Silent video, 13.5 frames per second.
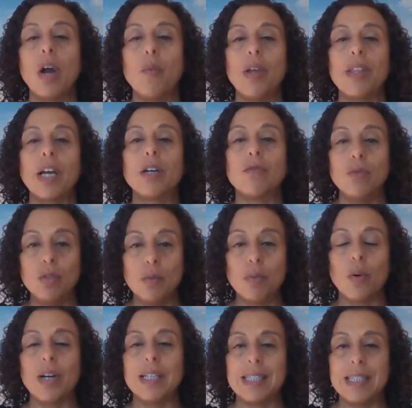a group
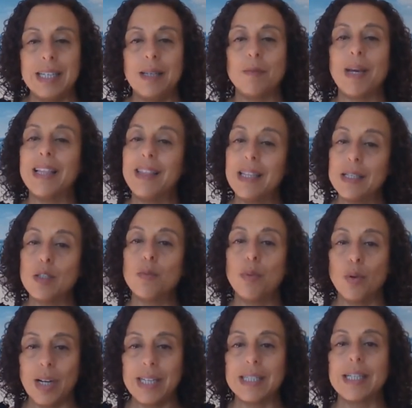or a team at this
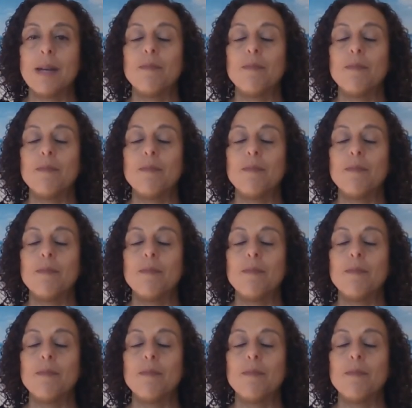point.